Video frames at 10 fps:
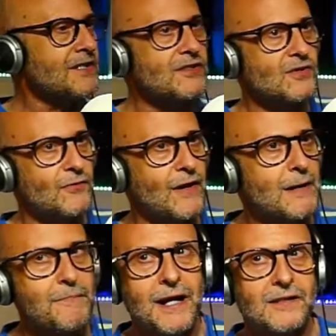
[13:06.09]
are just
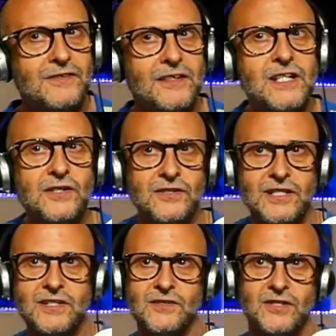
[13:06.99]
flat panels, and
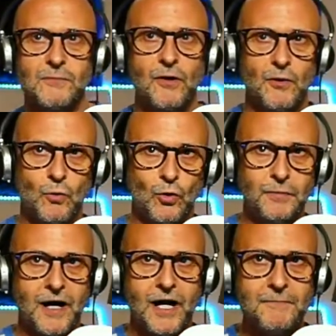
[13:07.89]
these used to be on the wall
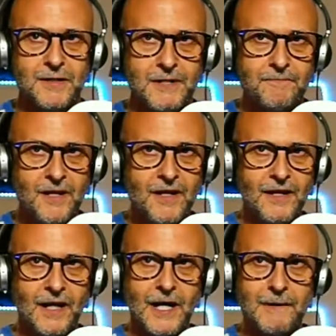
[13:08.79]
behind me
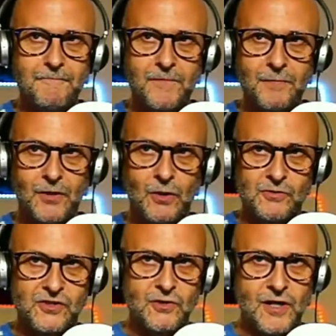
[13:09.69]
at my old
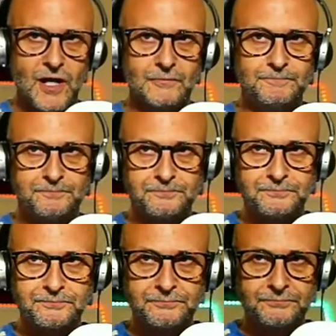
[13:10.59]
studio.
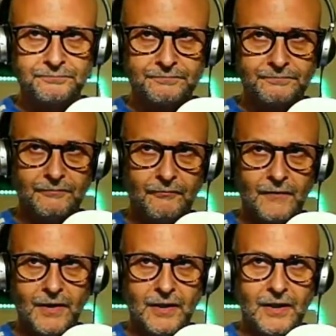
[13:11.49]

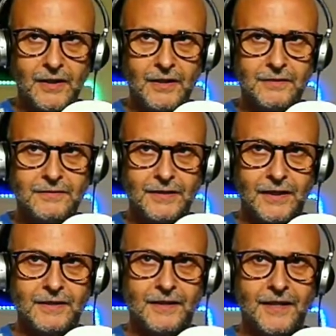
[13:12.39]
Yeah,
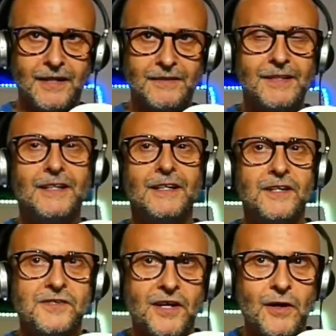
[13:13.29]
like that.
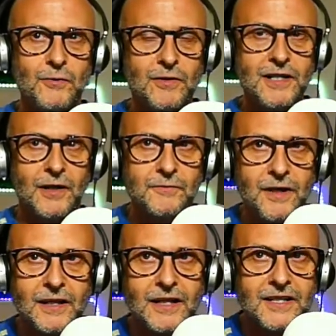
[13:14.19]
So,
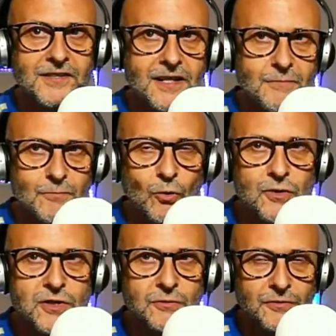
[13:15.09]
like I say, the more
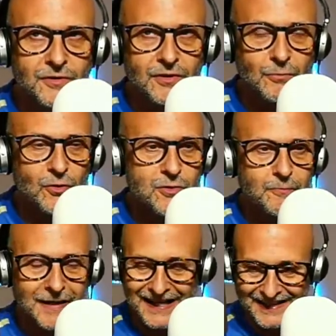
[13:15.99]
you
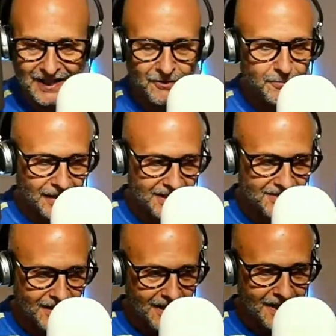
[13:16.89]
pad out the
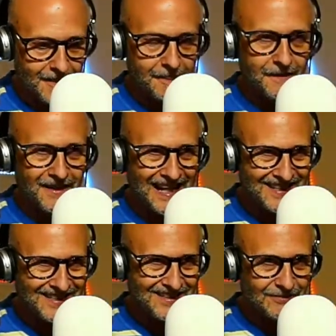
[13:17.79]
place, the
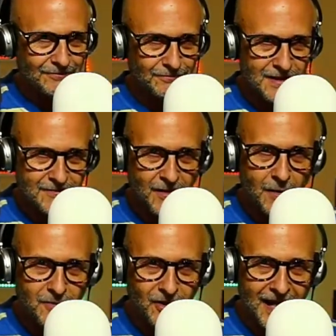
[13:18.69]
less
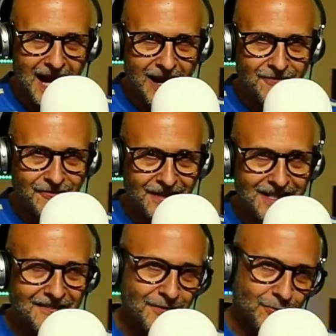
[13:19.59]
reverb you're going to have
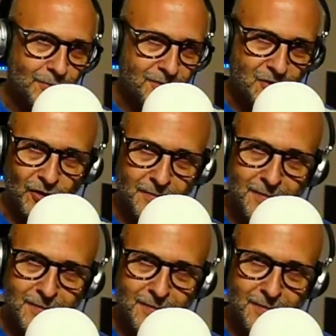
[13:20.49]
in the room that you're going to be